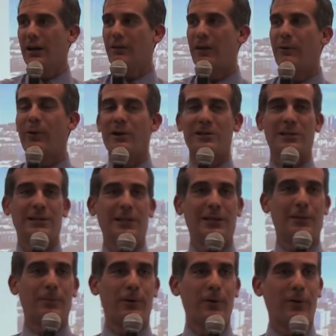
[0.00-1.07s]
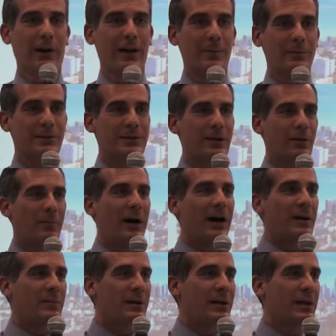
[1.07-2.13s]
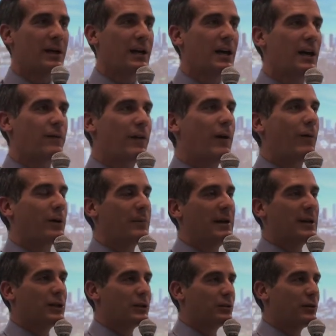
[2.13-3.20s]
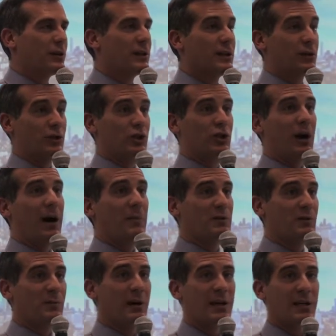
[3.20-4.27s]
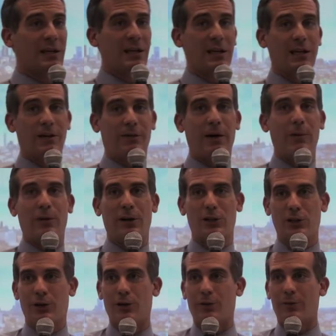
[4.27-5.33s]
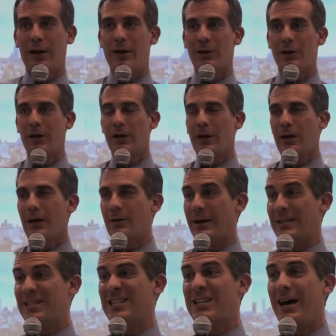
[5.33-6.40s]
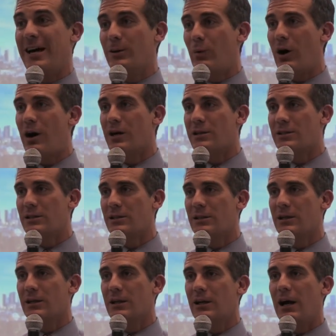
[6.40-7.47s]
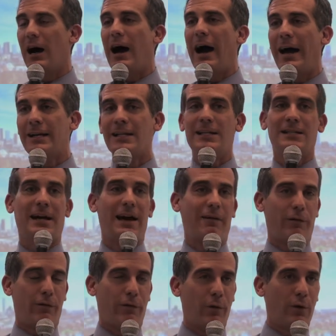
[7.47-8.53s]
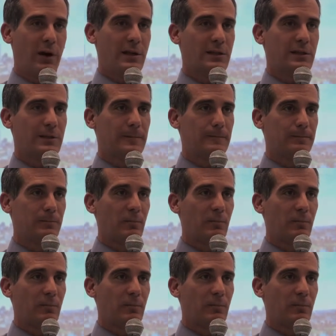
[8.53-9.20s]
if I want senior programs nearby me, if I want to make sure that there's jobs for my kid, if I want to turn around the sidewalks, I need to have a voice.